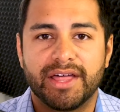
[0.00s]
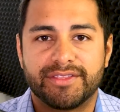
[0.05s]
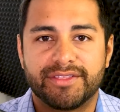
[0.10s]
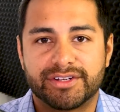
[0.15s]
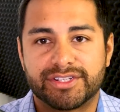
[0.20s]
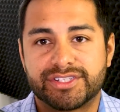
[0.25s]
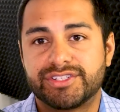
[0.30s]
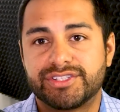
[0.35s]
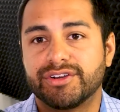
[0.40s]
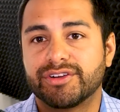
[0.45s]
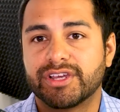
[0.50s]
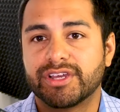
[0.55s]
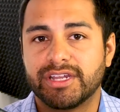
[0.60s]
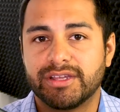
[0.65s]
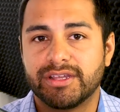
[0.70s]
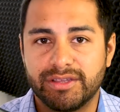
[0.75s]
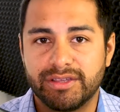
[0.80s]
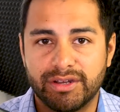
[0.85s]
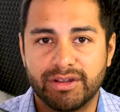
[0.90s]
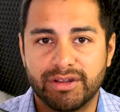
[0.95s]
They're still
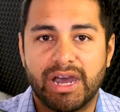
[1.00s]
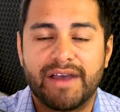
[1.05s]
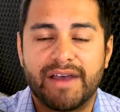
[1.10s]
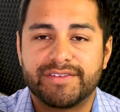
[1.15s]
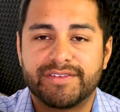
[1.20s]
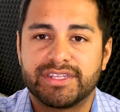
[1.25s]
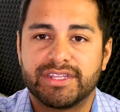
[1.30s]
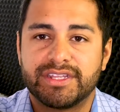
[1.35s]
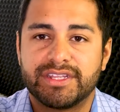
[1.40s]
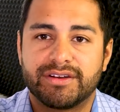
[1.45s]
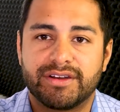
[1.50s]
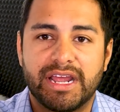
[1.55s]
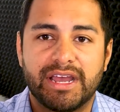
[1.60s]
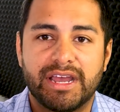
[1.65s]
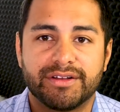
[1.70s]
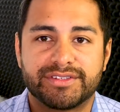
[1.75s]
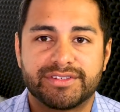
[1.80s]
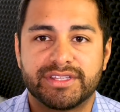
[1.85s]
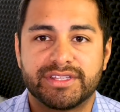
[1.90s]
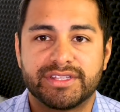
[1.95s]
going to, you know, obviously they're
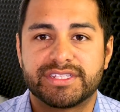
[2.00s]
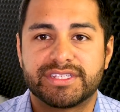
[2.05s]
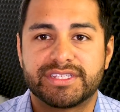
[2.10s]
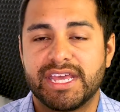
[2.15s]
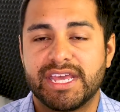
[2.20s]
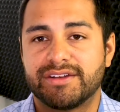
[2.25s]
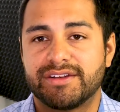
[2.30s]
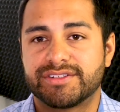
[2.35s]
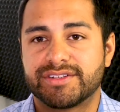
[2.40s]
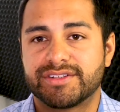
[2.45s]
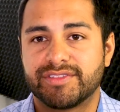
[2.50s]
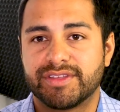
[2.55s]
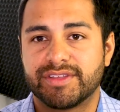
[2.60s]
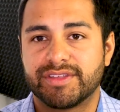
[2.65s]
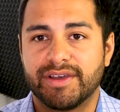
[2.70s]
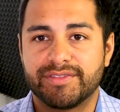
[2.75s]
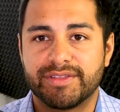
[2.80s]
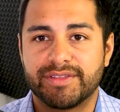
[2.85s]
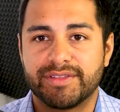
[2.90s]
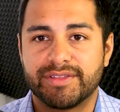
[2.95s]
held to the standards
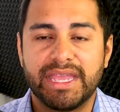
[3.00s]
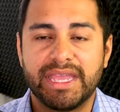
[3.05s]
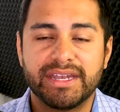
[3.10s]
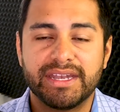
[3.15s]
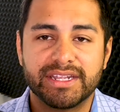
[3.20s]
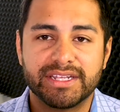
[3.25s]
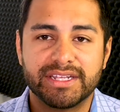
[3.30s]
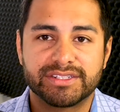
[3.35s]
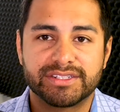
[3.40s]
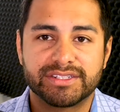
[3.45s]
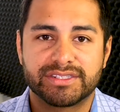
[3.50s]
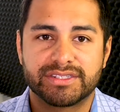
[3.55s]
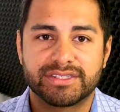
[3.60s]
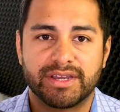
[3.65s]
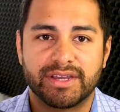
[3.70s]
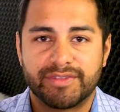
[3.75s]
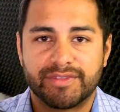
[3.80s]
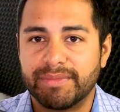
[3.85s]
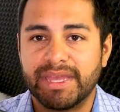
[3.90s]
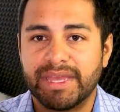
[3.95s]
of the maintenance
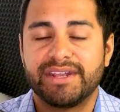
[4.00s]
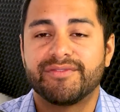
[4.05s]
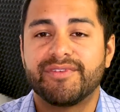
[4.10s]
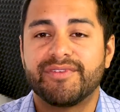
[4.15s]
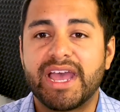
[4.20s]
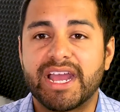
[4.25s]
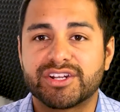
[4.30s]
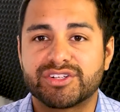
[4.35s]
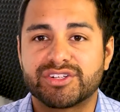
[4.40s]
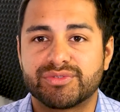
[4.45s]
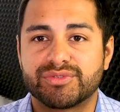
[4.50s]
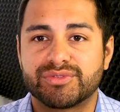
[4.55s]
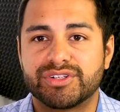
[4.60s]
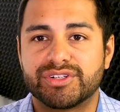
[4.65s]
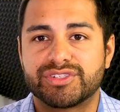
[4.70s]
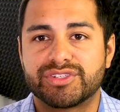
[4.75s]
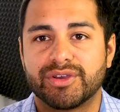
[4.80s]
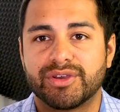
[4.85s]
of the manufacturers,